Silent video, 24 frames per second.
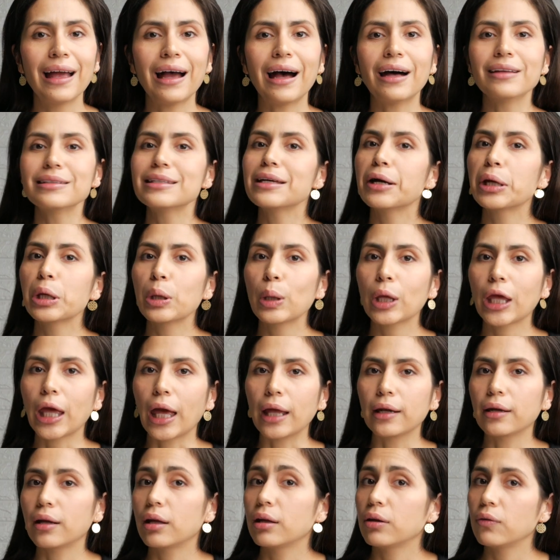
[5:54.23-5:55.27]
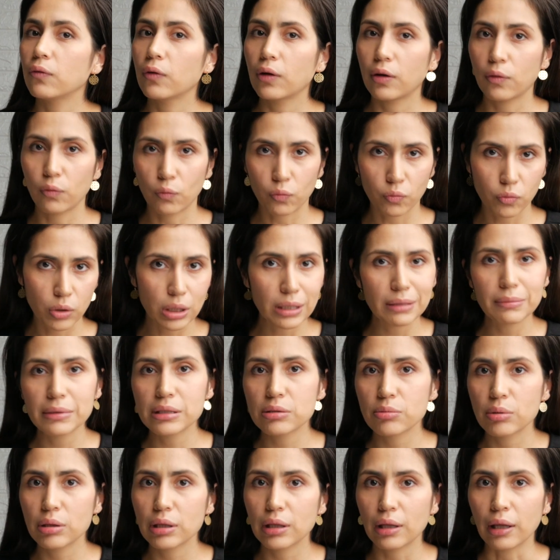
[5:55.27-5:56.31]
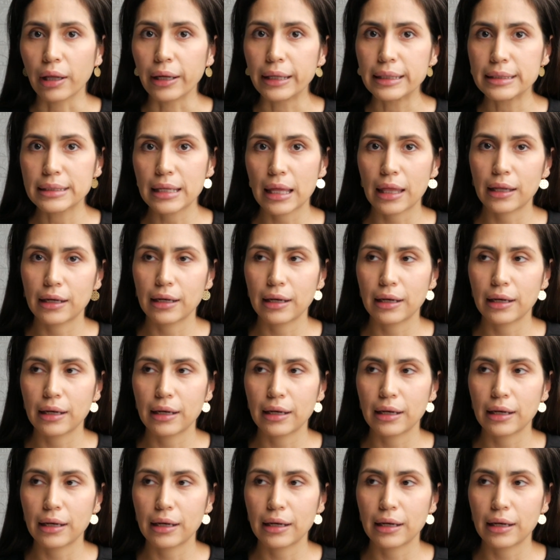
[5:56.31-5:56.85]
I'll tell you again, and you can read between the lines.